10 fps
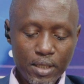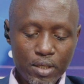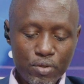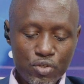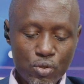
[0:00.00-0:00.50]

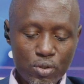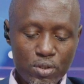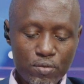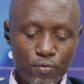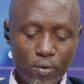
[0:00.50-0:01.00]
a
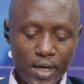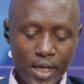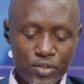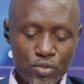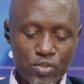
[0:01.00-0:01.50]
reason for
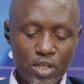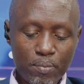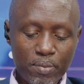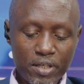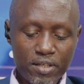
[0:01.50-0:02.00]
us to
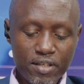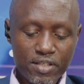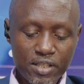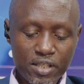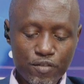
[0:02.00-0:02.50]
celebrate the
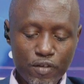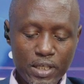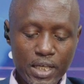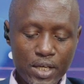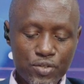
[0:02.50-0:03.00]

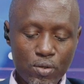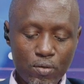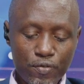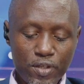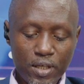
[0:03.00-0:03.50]
37 years
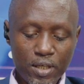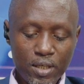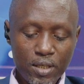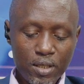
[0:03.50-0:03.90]
of the